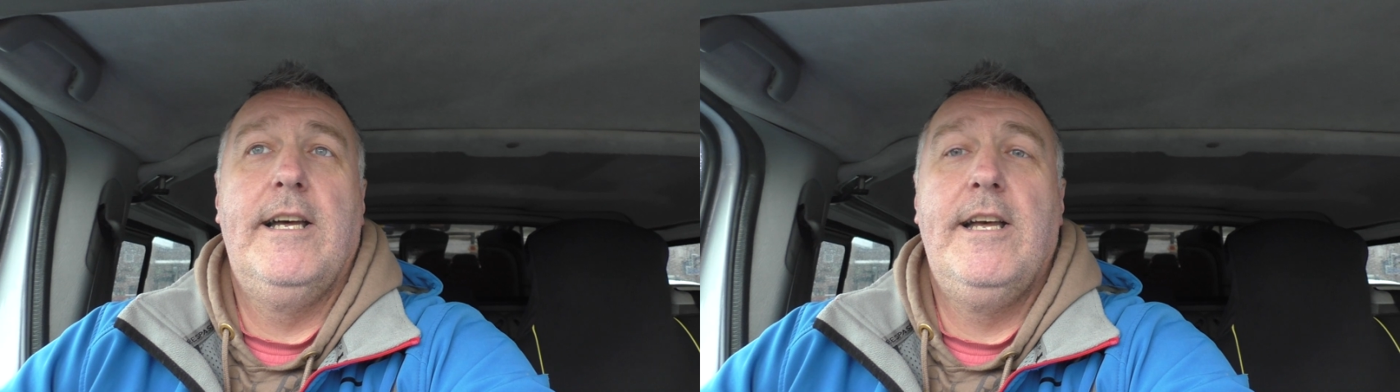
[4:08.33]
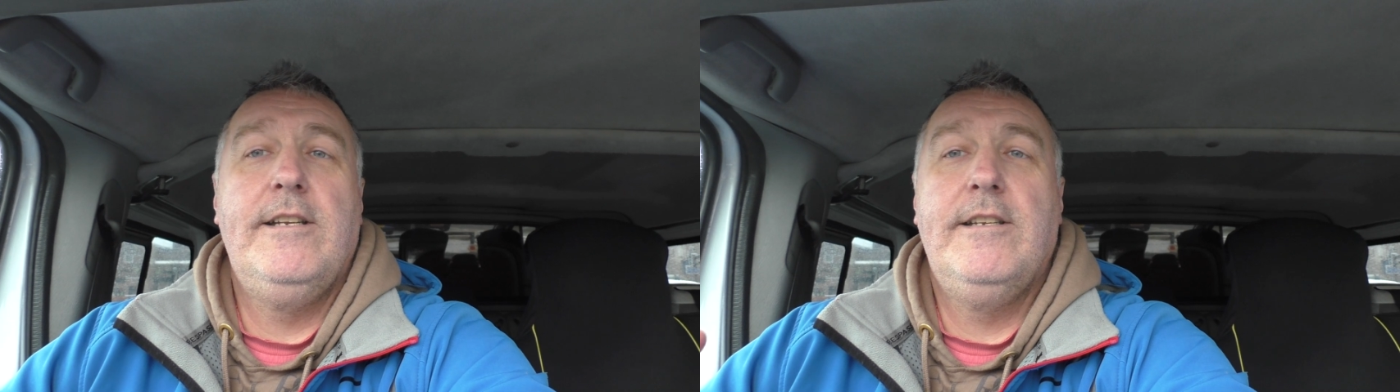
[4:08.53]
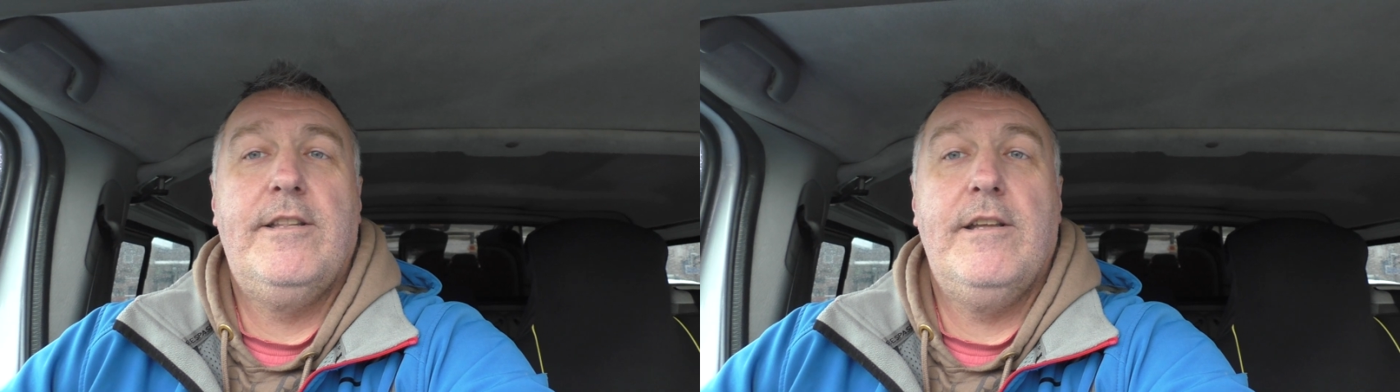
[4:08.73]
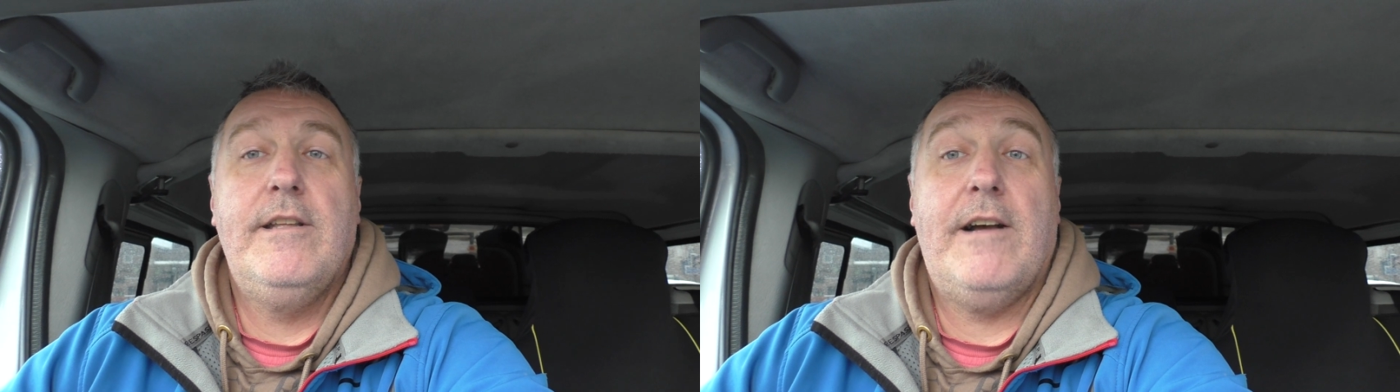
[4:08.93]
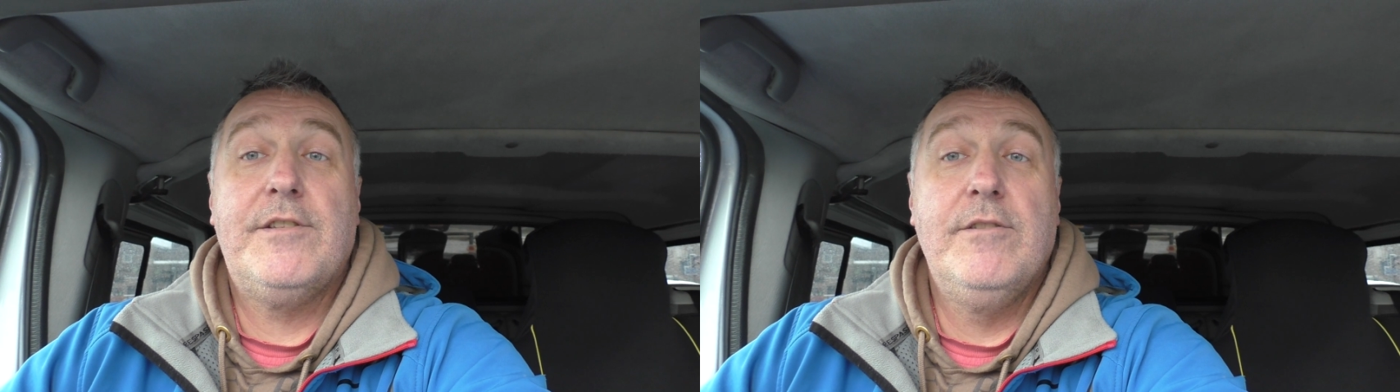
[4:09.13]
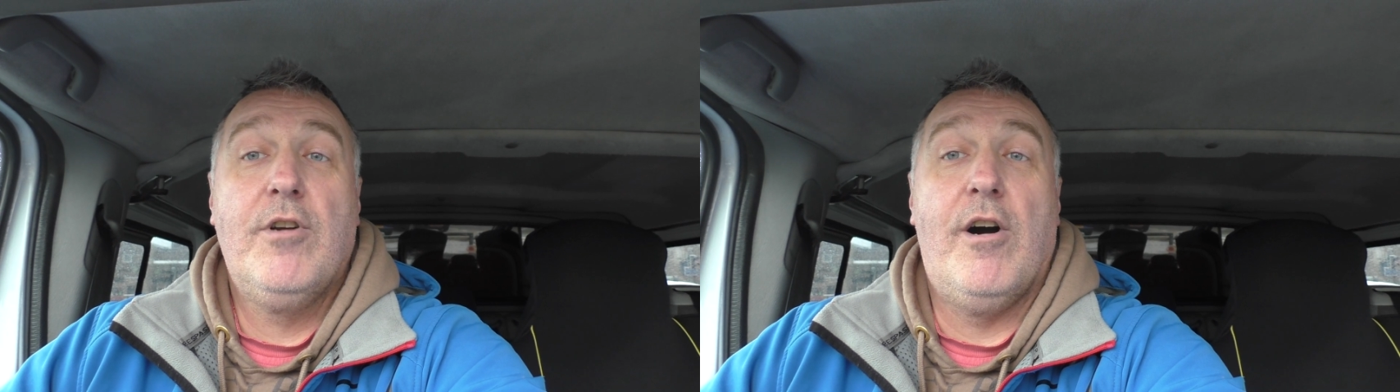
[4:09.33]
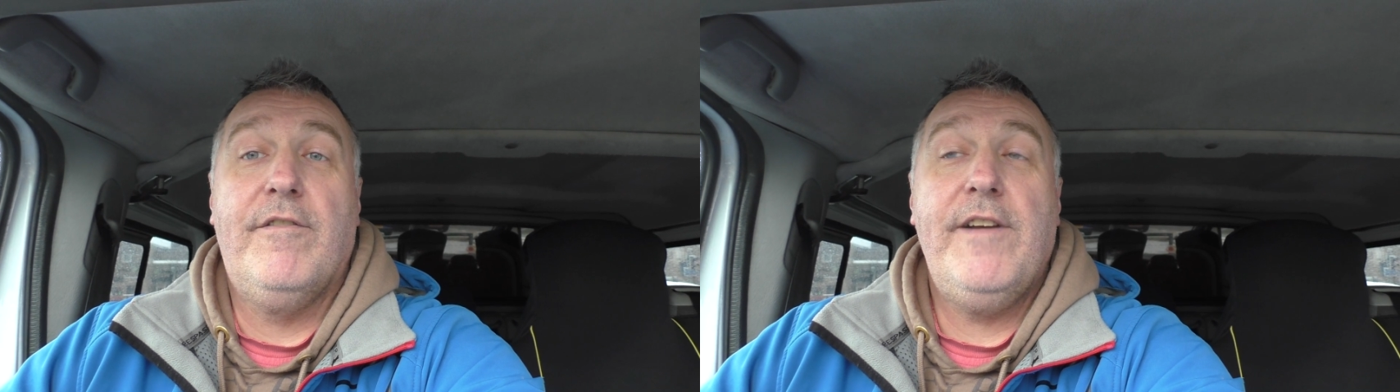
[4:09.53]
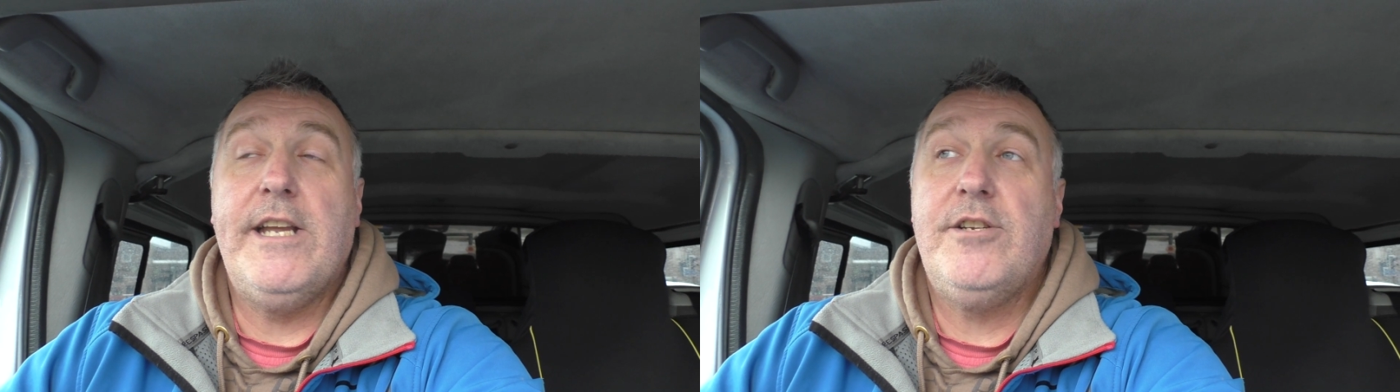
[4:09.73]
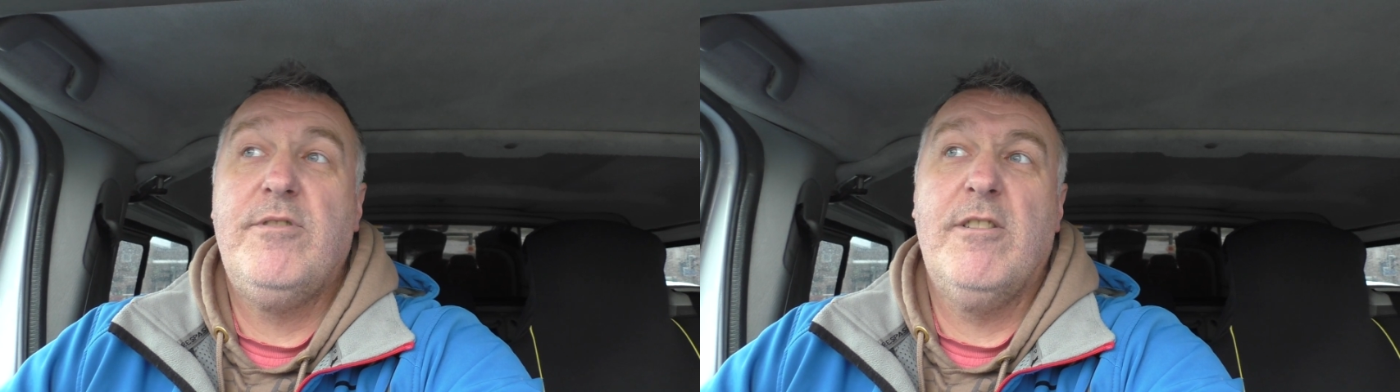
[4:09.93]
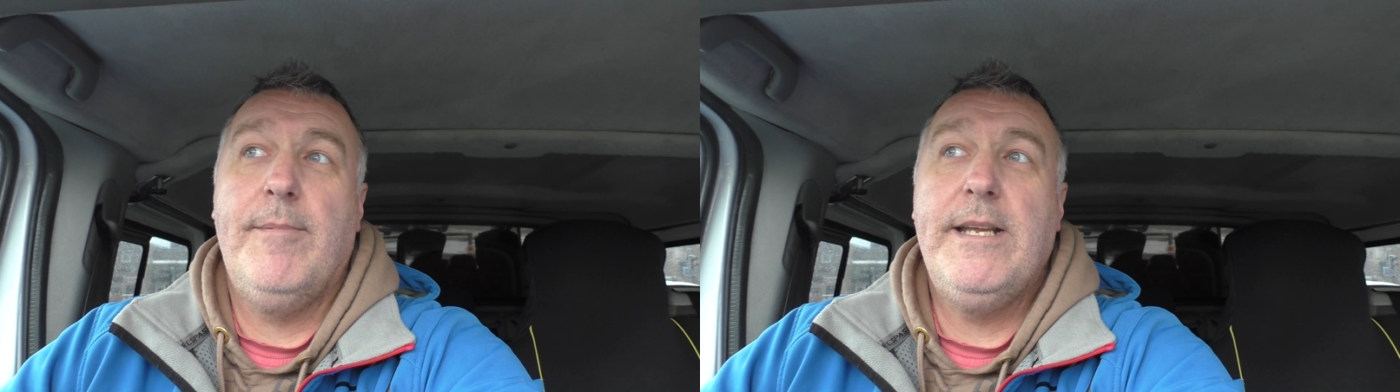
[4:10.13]
and I've still caught
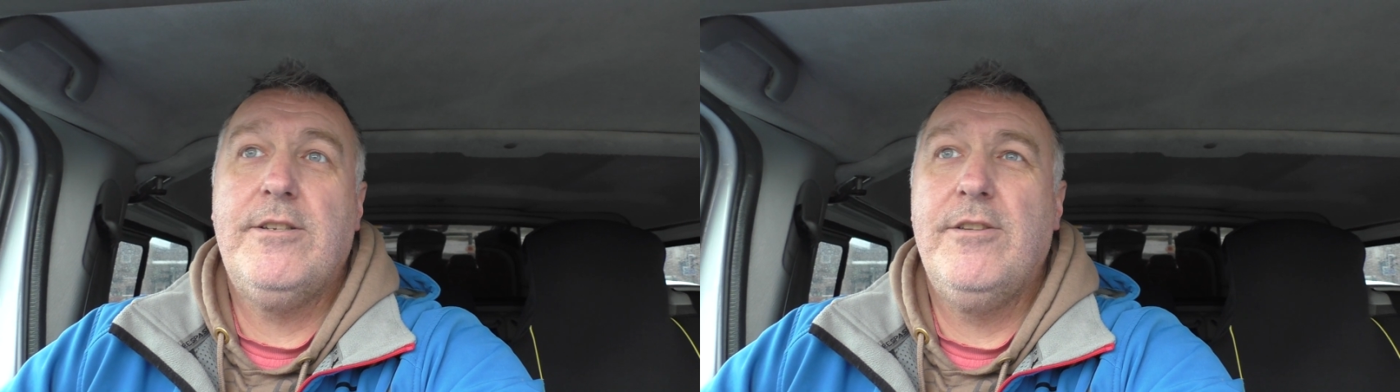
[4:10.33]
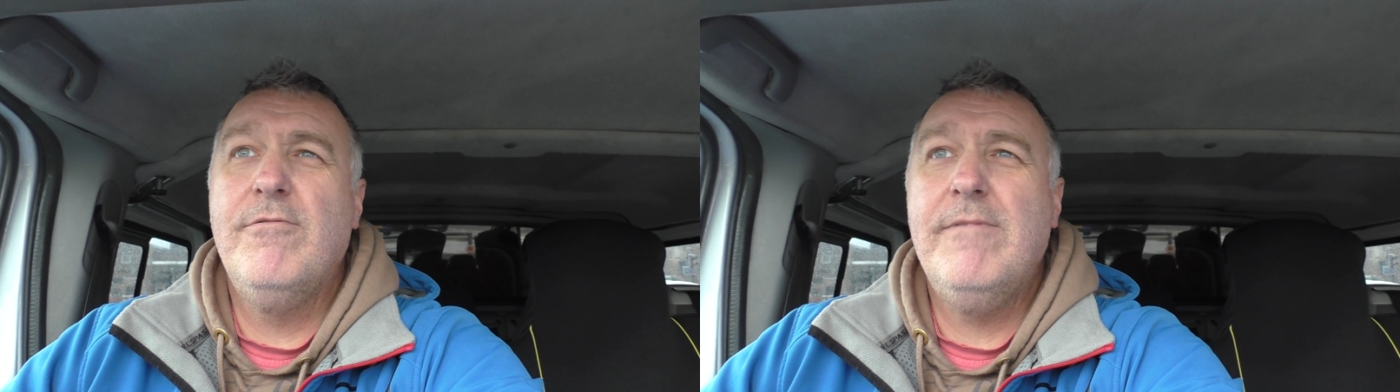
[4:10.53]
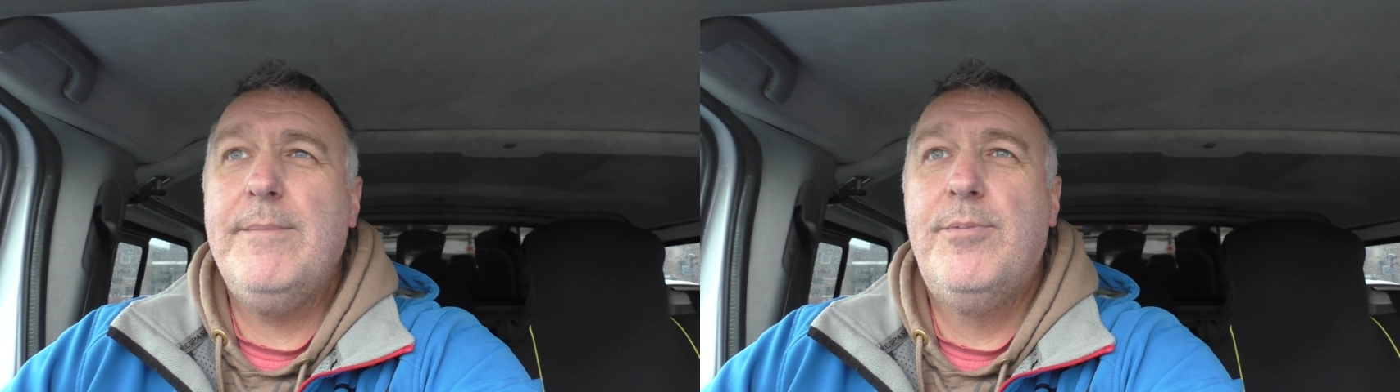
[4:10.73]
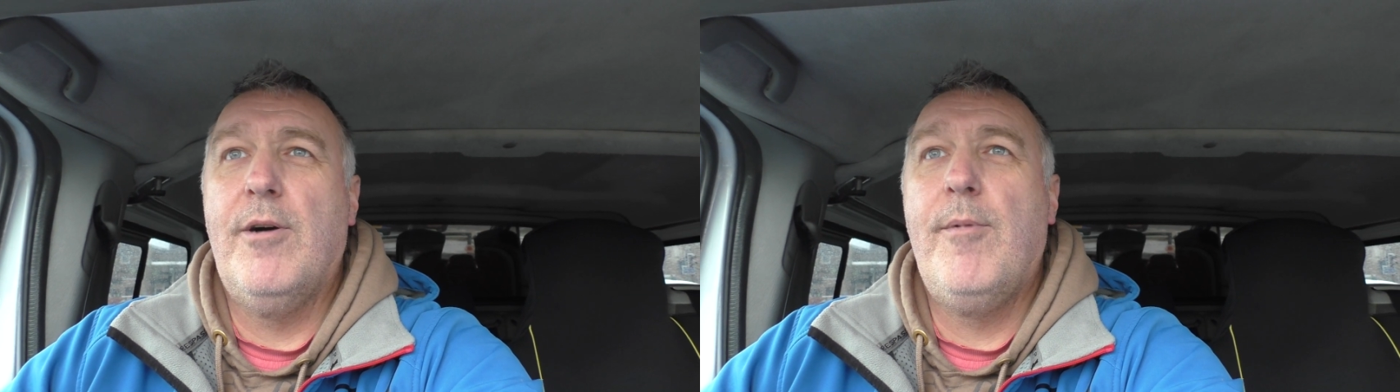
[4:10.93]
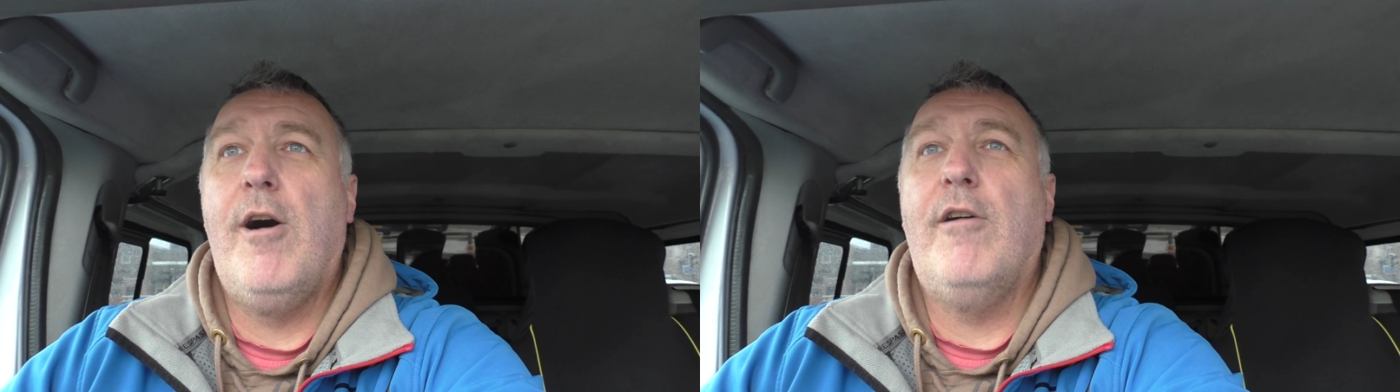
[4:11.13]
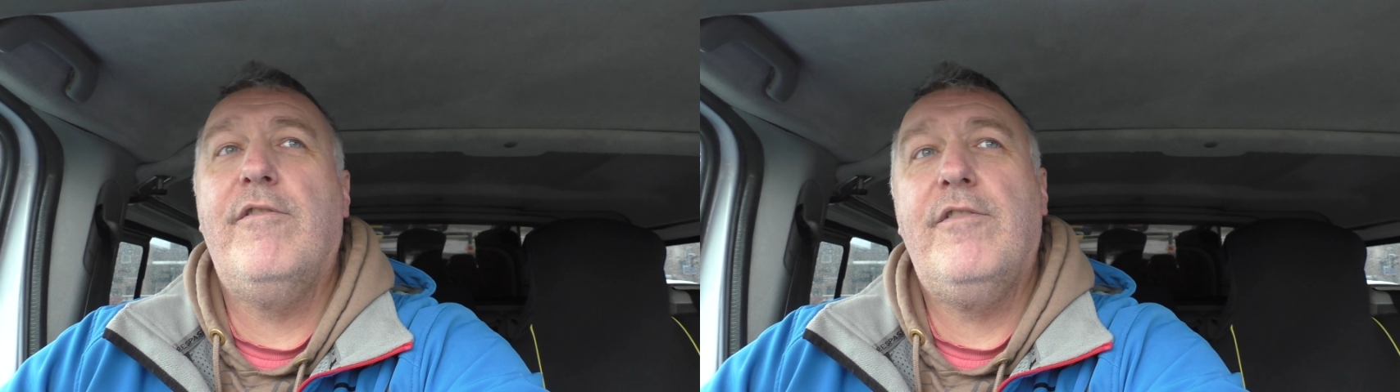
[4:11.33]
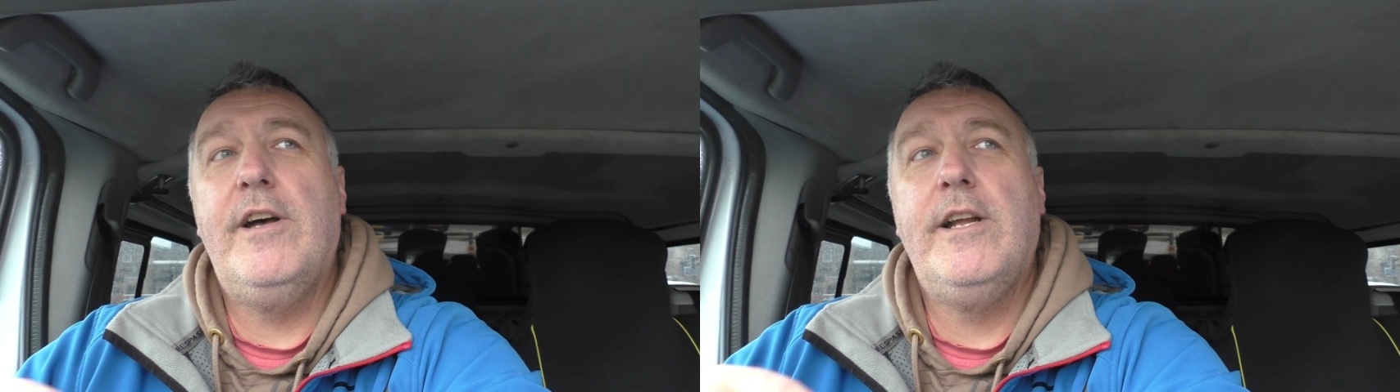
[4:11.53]
fish, do you know what I mean? So it doesn't really put them off.